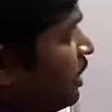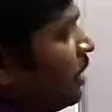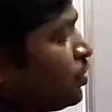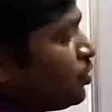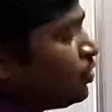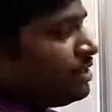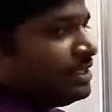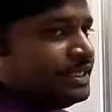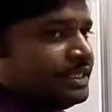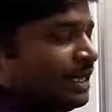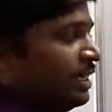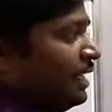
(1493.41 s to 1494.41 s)
So this is
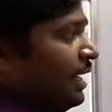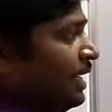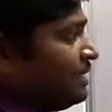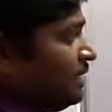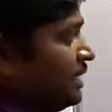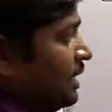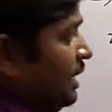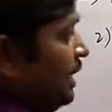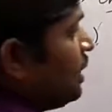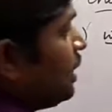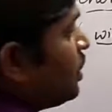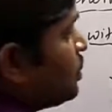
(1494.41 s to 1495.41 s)
an aldehyde generally.
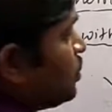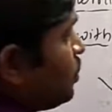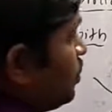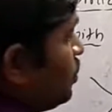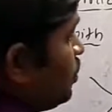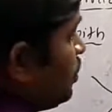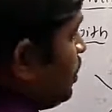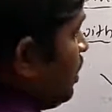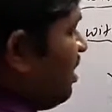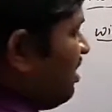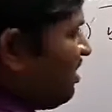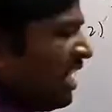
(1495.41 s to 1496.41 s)
So
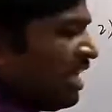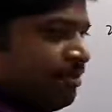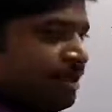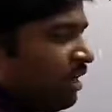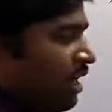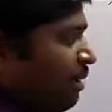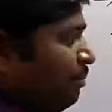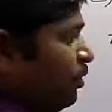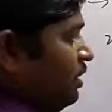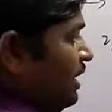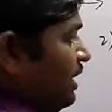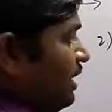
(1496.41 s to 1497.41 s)
or carbonyl
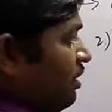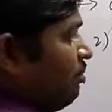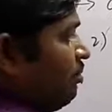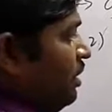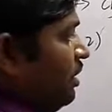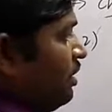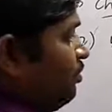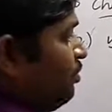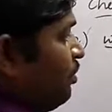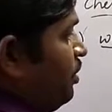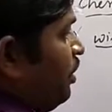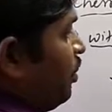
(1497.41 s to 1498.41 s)
compound, any carbonyl
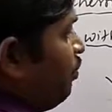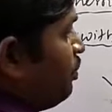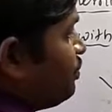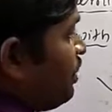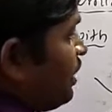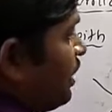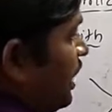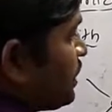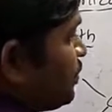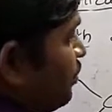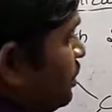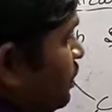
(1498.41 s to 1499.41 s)
compound which when reacts
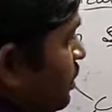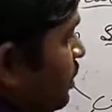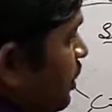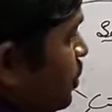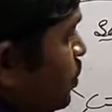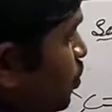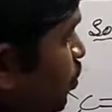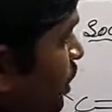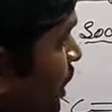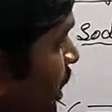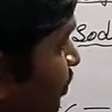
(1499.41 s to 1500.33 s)
with sodium